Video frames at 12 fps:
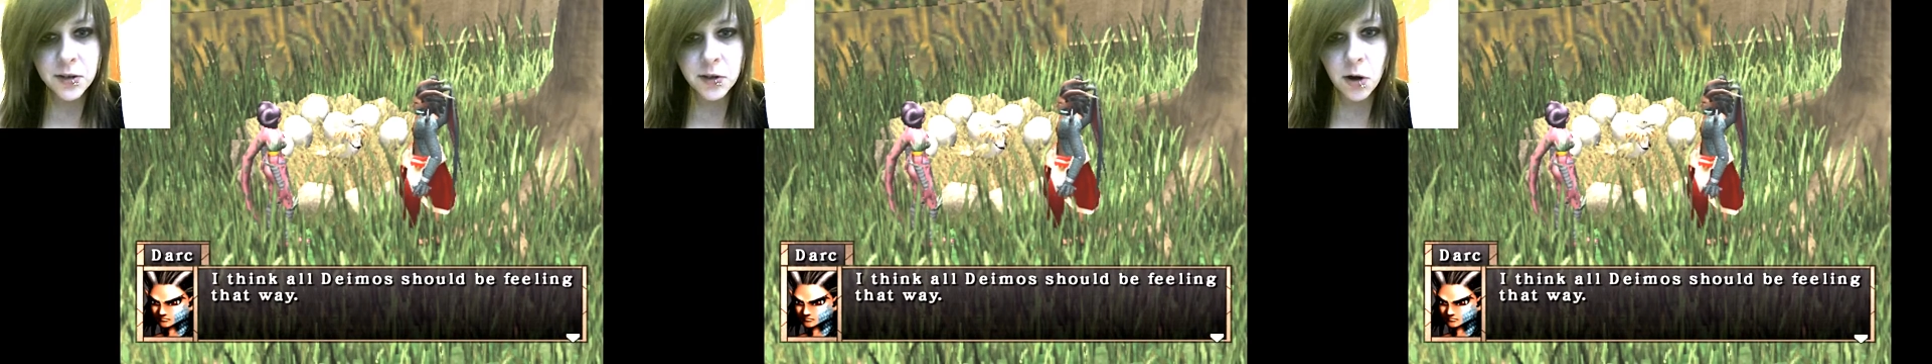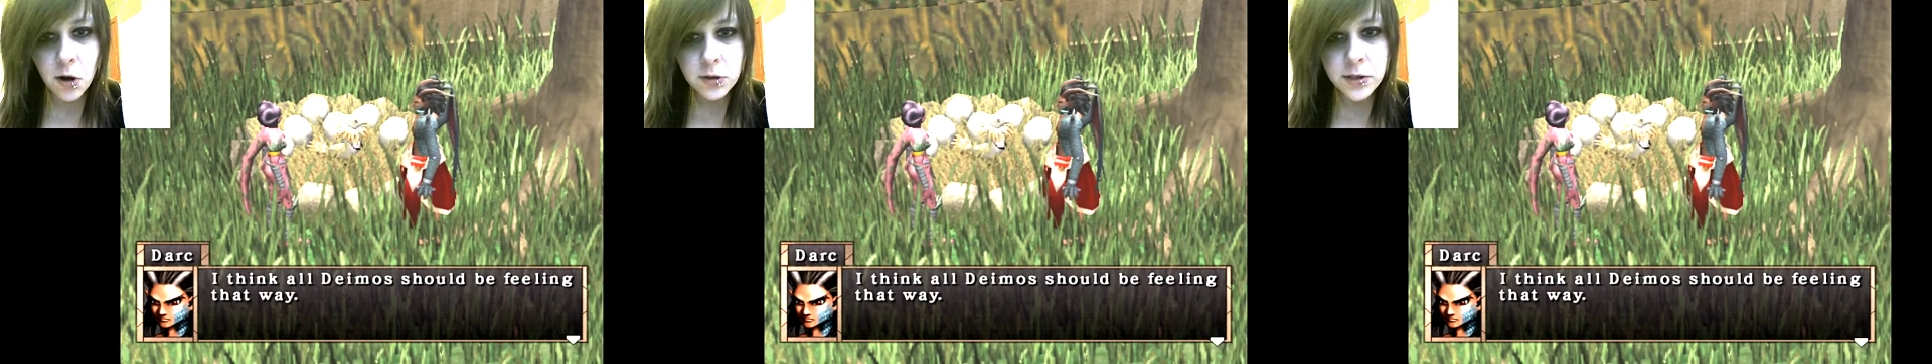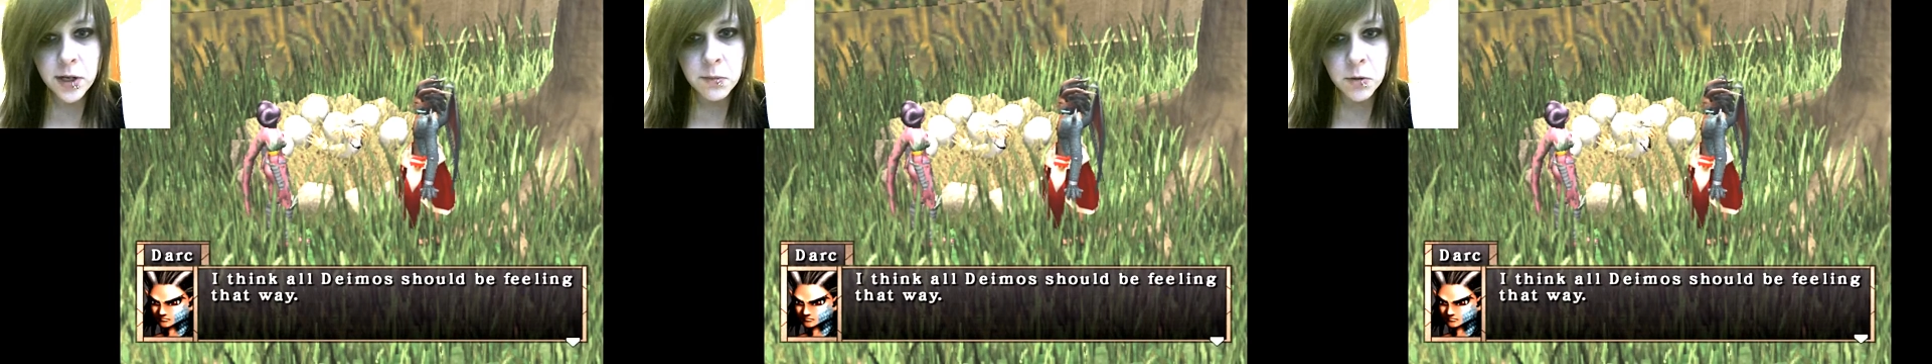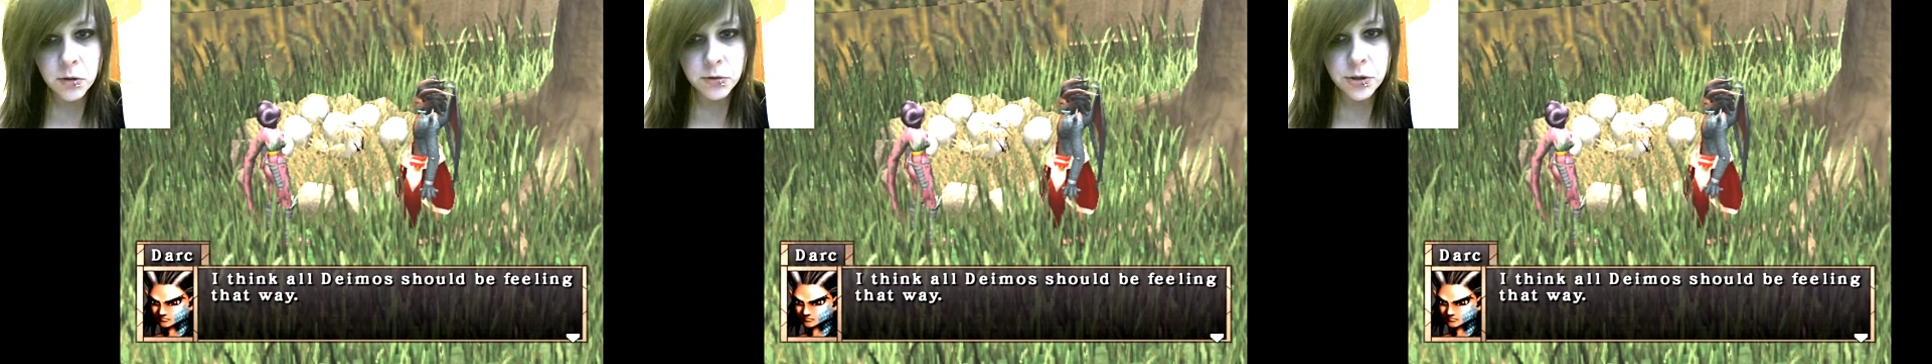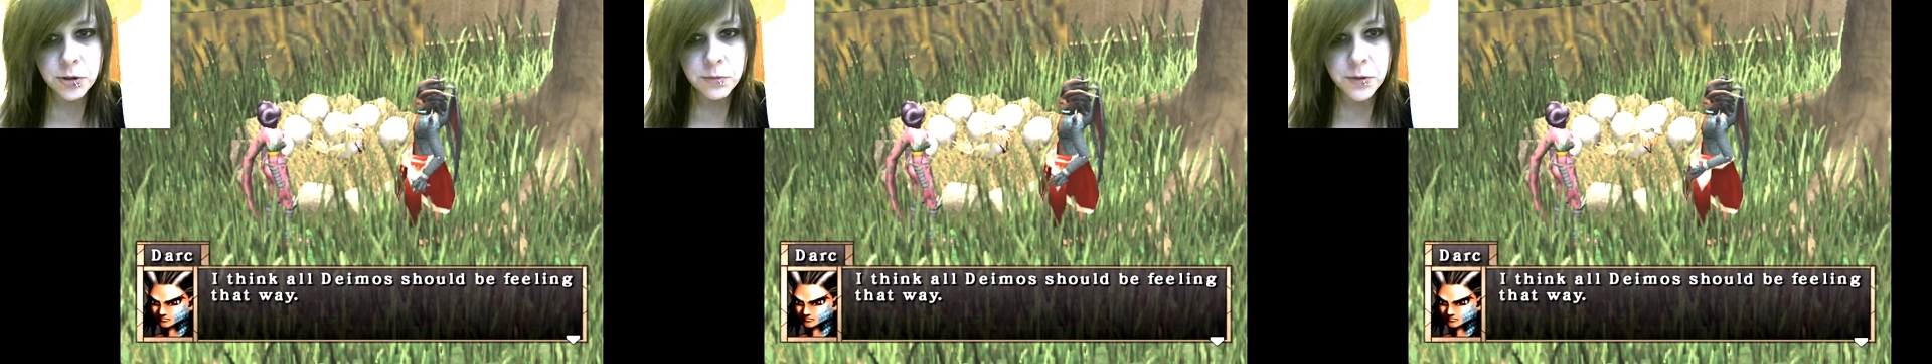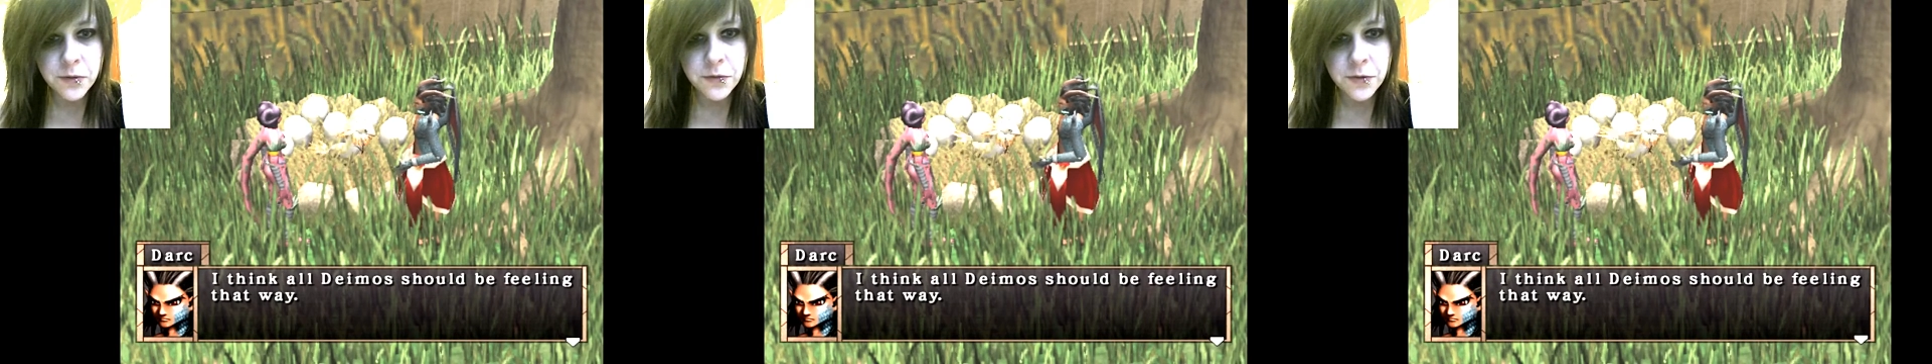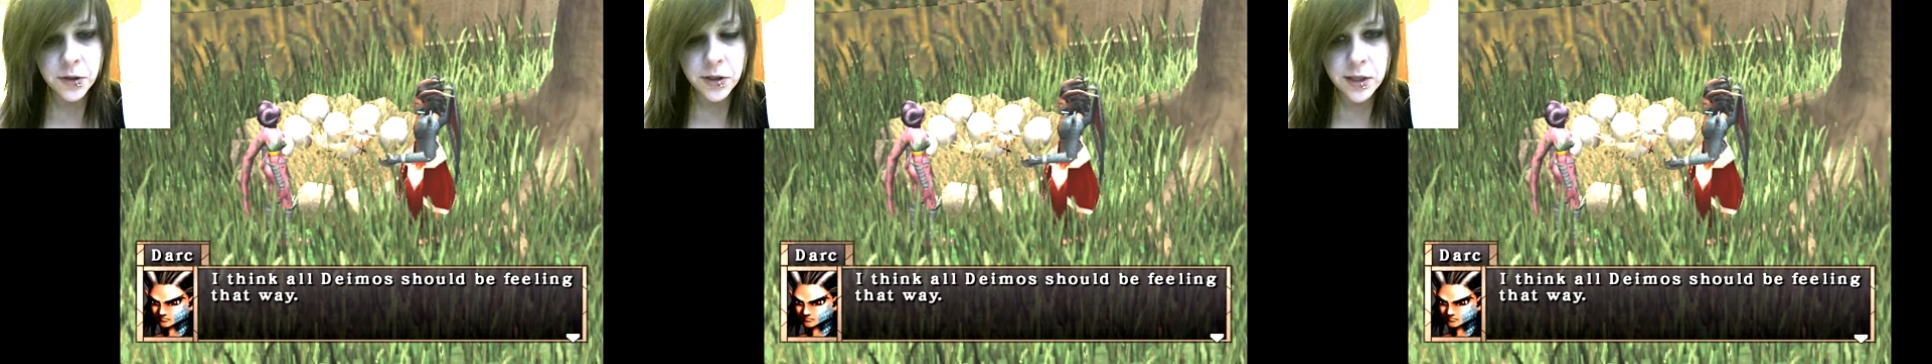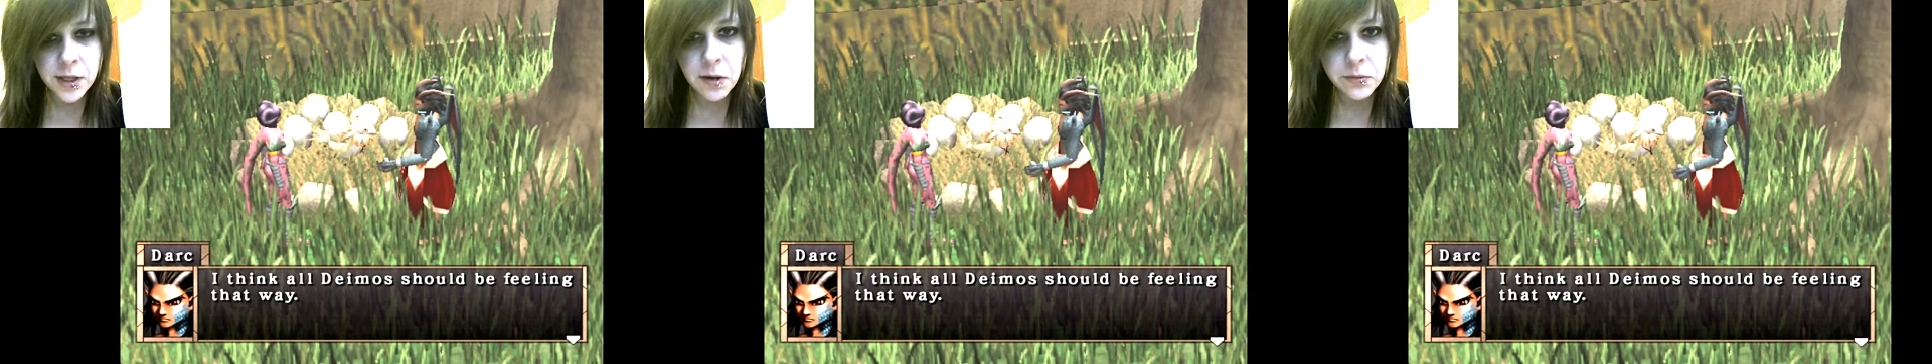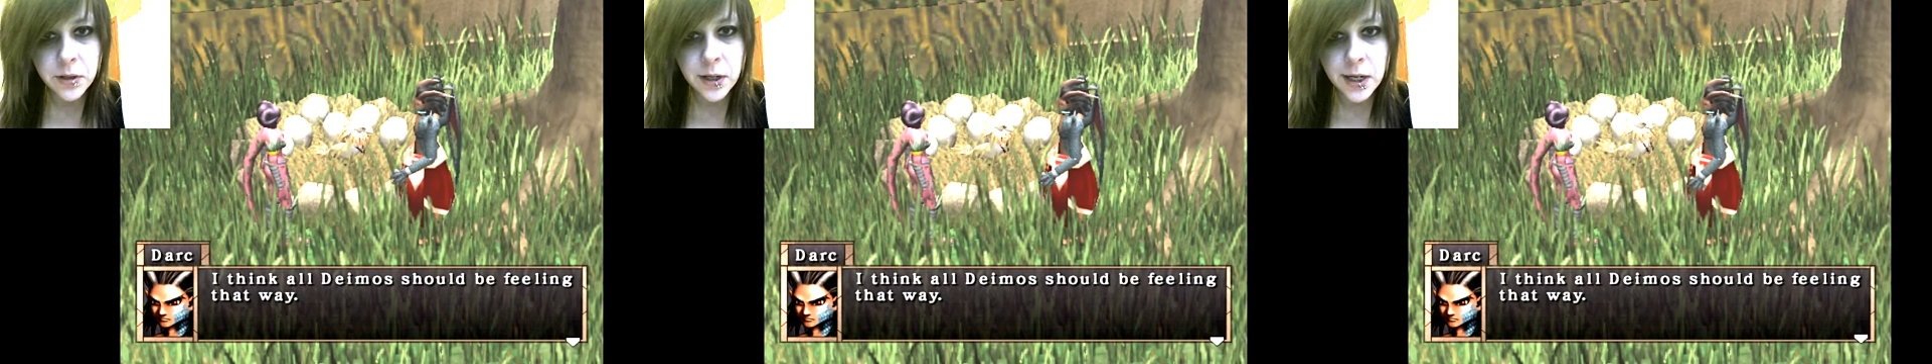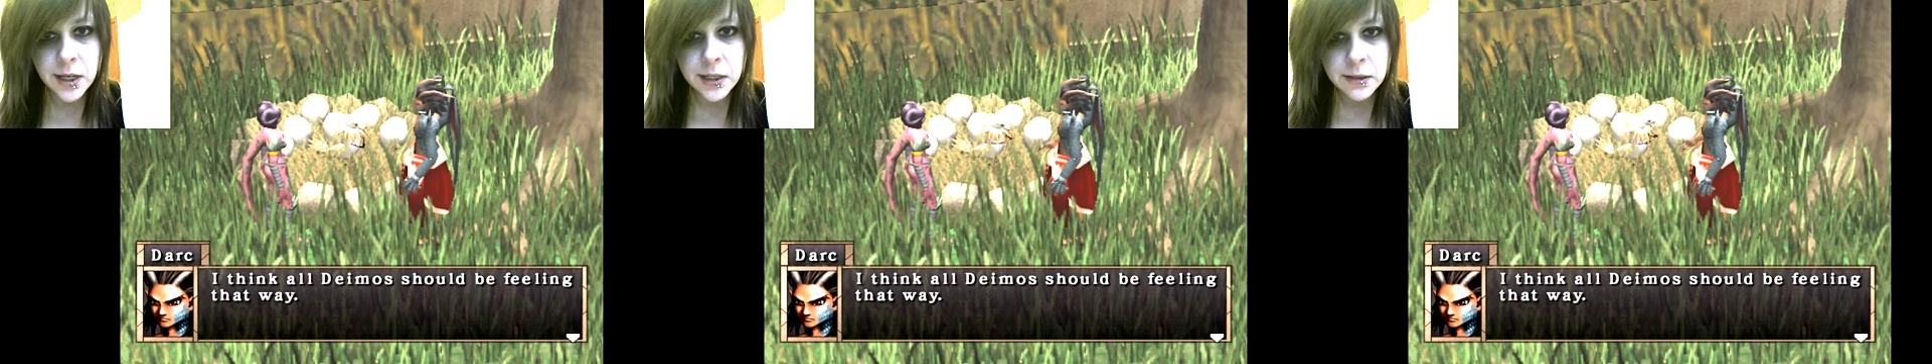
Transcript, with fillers: all Deimos should be feeling that way.